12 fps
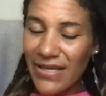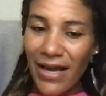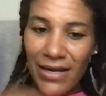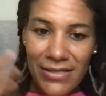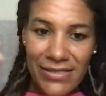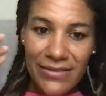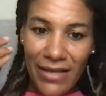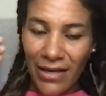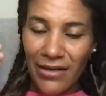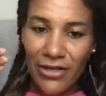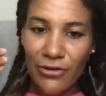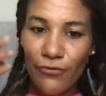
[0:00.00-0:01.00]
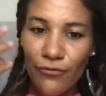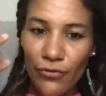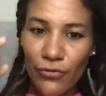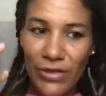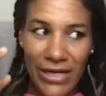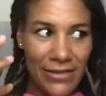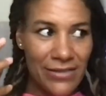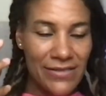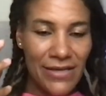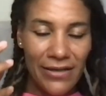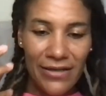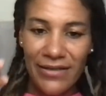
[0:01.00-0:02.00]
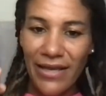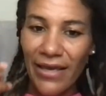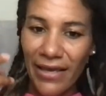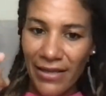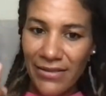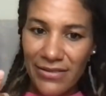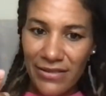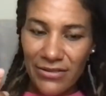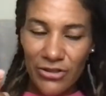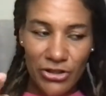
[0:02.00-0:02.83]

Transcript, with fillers: understanding food understanding the health you,